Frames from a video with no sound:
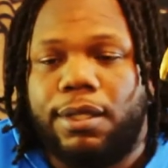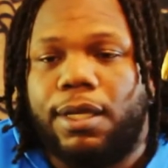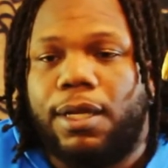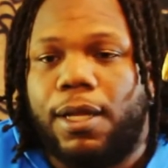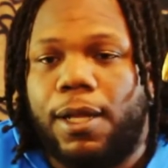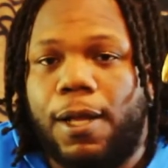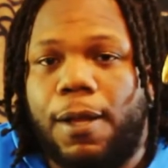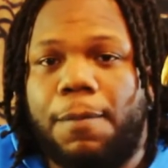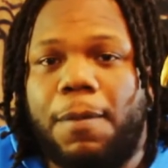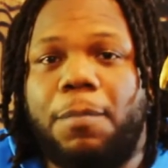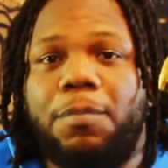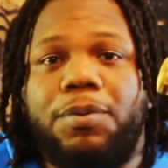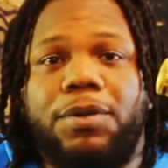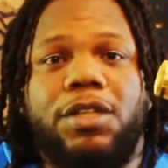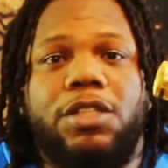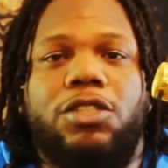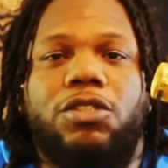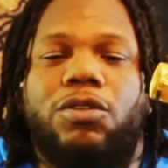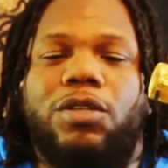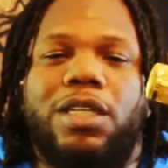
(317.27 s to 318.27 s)
I'm pretty
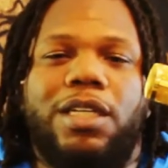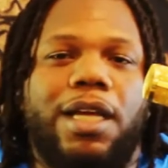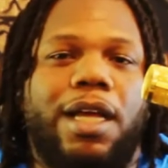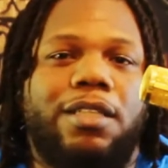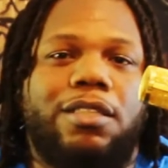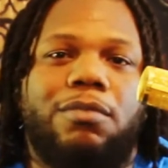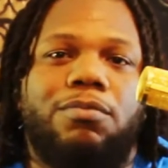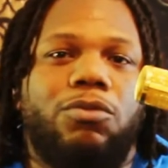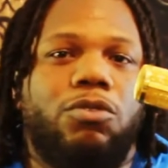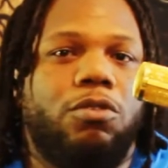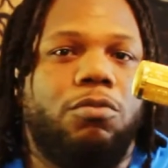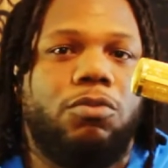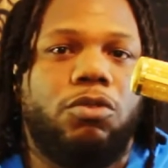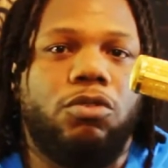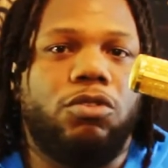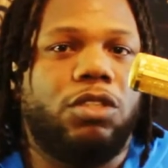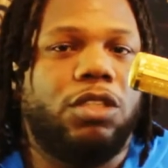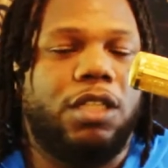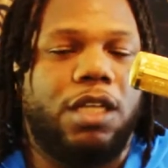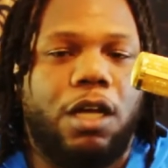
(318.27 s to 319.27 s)
sure he got some new
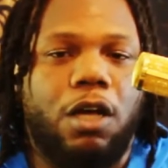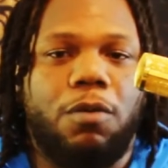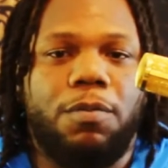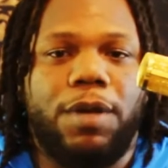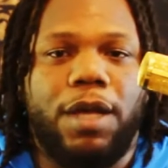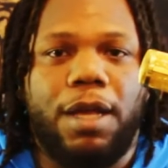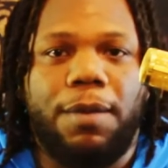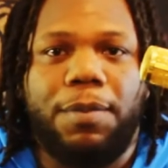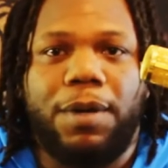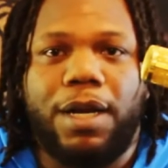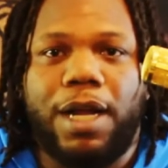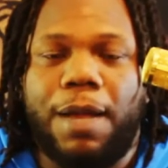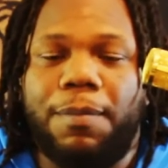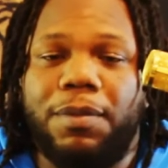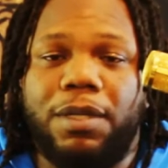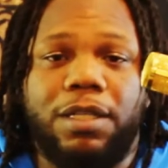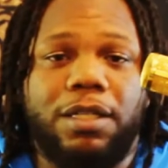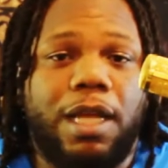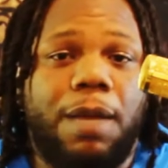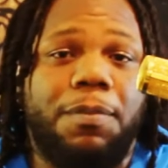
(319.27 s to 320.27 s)
music out, man, but
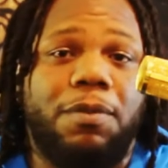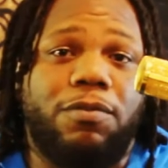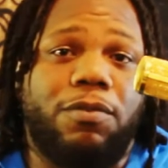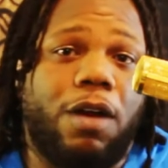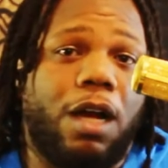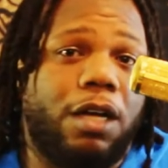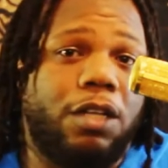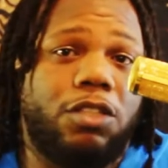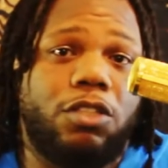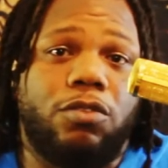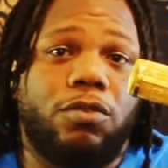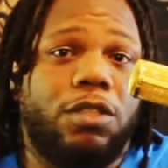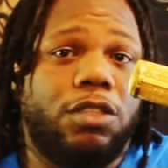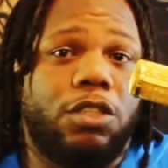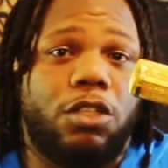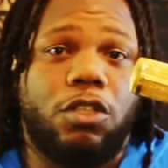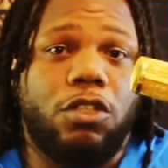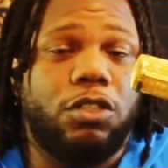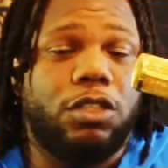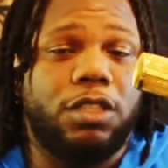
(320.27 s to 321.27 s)
I've been rocking to his
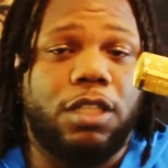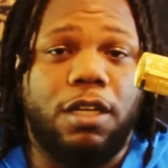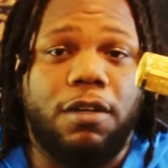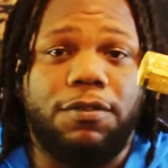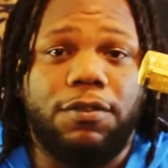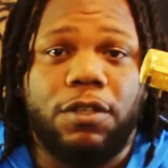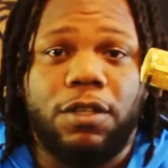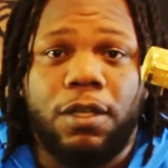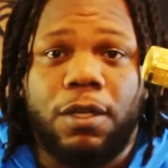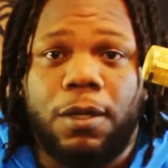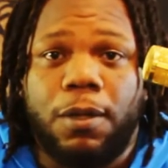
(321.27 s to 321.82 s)
old stuff.